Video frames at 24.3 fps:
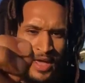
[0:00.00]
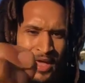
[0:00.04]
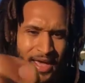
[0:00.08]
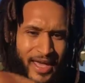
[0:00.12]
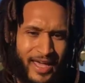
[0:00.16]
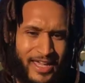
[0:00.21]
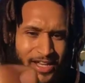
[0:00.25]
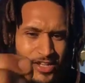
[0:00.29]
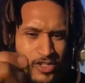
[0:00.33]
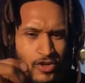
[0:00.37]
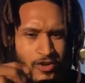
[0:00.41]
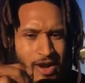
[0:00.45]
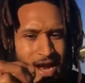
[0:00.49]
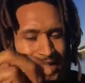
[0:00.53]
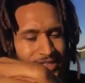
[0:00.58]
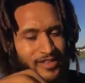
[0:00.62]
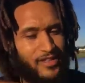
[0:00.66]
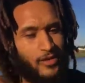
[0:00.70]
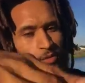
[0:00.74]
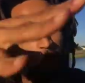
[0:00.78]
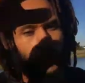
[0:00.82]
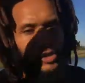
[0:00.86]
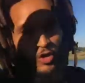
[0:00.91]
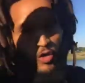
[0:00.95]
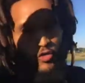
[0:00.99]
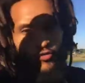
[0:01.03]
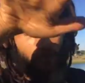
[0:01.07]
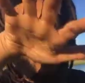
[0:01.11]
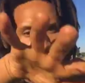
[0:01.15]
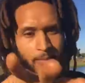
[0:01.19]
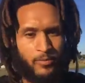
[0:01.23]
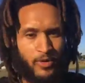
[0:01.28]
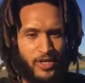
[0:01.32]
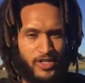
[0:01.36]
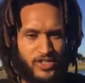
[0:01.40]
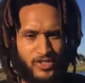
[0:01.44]
interacting with low
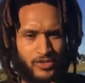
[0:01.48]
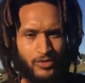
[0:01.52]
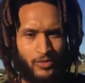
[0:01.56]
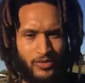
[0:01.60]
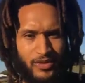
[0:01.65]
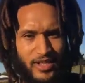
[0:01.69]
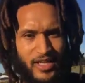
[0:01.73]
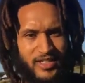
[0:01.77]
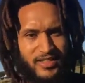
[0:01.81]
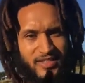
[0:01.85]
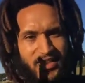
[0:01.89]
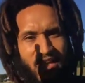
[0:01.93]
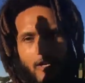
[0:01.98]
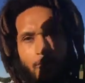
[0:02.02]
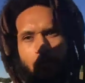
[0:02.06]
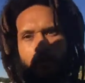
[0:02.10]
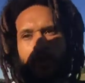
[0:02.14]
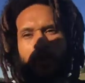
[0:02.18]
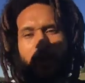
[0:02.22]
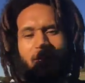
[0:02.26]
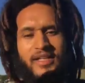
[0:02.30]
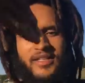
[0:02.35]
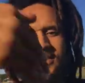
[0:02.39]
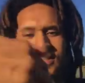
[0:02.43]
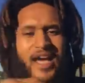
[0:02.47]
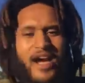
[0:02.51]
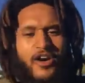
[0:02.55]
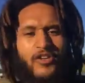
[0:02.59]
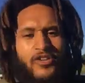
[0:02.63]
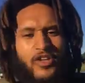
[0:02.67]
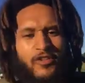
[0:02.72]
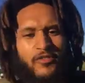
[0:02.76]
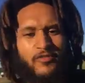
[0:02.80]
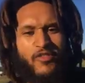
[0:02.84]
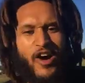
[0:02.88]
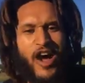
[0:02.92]
vibrational things that are bringing down
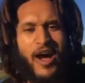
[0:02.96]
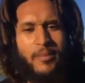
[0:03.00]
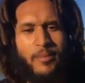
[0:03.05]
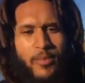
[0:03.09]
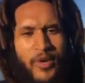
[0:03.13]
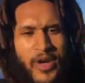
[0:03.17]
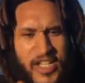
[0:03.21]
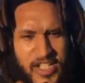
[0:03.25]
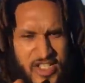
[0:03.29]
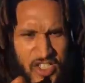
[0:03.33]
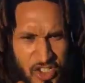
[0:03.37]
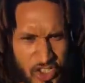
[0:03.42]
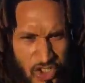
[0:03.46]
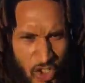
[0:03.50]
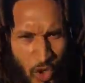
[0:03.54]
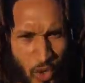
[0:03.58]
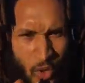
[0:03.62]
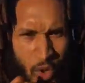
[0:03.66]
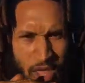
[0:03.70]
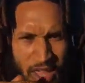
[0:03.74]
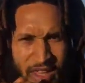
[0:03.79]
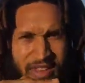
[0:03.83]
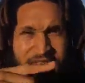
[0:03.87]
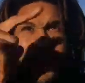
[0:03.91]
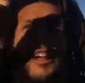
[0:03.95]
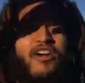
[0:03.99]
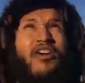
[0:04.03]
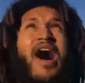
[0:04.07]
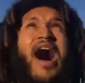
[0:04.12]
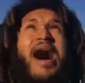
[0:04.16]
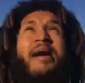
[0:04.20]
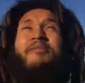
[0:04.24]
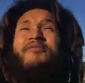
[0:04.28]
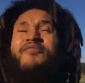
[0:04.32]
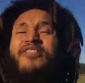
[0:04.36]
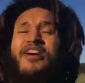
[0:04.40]
your vibration. So
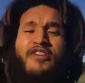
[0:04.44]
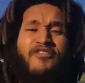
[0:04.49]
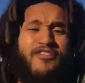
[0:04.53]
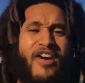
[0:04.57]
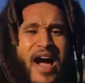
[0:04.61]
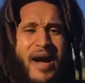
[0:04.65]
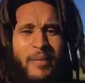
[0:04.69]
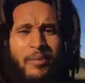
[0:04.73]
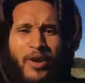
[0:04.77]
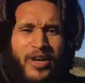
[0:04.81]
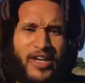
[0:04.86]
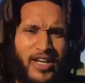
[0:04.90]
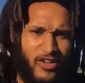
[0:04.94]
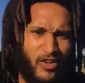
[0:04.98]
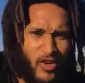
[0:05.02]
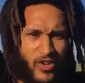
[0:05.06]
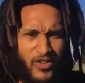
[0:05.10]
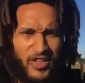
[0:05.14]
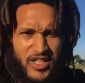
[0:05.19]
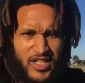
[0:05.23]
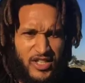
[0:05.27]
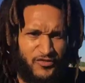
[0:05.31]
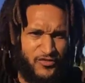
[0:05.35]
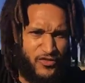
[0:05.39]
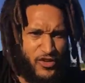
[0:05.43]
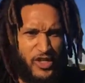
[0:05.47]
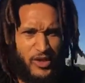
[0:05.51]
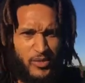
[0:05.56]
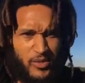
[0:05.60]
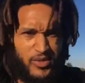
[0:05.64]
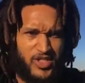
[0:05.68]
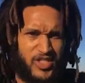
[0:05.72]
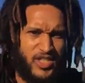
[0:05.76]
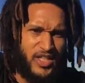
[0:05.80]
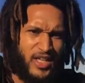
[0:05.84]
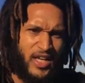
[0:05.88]
they're vibrating on this
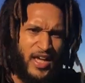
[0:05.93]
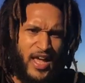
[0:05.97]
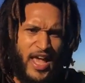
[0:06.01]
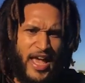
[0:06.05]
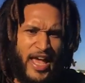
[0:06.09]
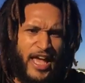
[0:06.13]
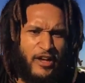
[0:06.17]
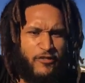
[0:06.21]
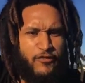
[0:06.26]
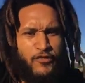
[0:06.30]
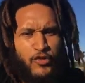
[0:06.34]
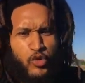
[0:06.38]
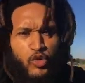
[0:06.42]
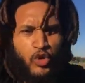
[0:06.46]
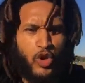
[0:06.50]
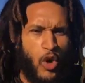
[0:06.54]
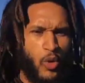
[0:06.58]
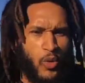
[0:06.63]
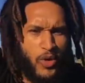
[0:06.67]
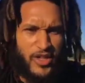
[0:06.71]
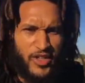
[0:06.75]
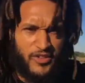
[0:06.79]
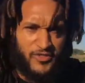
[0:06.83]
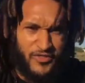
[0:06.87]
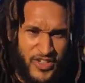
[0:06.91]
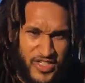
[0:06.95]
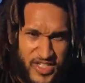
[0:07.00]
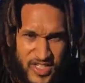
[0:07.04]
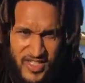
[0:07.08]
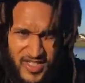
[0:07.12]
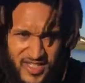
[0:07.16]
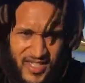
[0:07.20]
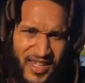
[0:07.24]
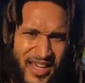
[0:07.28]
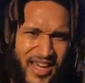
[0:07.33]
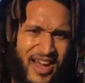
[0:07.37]
frequency. If you lower your vision
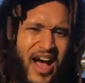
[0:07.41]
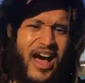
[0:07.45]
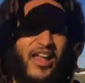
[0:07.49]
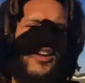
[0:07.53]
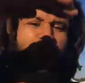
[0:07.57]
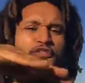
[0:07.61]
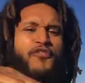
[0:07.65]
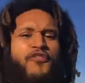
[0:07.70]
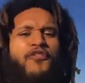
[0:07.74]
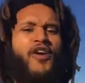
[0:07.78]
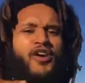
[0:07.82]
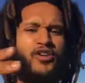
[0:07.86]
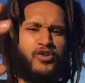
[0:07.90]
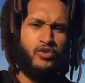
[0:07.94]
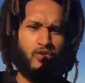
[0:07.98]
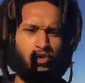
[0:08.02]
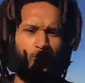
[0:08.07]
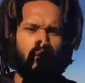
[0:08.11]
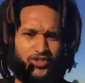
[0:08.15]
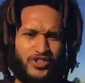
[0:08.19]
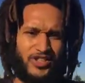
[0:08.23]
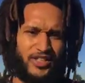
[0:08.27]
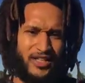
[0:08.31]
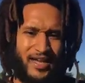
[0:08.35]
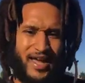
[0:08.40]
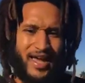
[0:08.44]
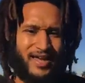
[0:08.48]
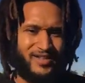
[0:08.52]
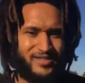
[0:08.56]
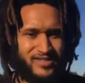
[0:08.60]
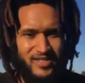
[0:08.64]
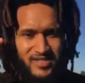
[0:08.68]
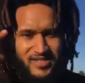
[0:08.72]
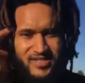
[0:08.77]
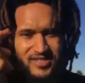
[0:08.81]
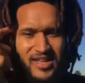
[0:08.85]
to here, how the fuck you gonna see the
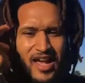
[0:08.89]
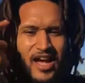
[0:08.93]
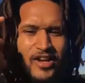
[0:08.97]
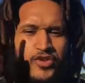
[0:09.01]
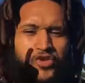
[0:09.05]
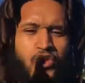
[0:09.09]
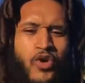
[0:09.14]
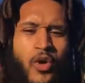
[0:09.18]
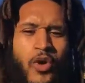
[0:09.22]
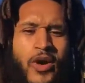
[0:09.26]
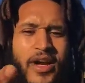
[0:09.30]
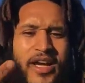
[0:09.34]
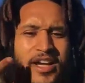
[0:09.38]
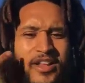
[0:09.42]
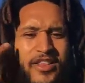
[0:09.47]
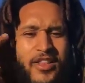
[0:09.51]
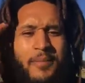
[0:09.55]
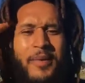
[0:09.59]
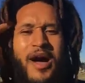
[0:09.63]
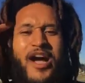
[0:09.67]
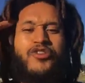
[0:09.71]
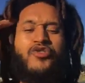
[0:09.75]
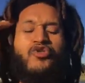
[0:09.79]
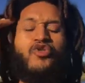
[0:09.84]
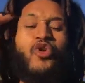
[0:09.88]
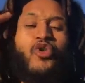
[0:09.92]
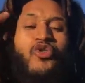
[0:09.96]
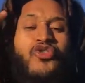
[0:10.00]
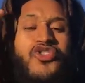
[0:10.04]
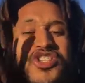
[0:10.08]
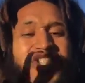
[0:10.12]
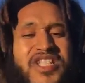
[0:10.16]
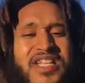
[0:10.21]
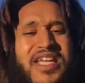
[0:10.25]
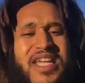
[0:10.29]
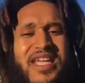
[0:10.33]
ancestors? How you gonna hear them? How you gonna
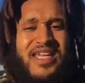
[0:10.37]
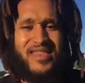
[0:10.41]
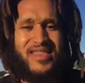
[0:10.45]
see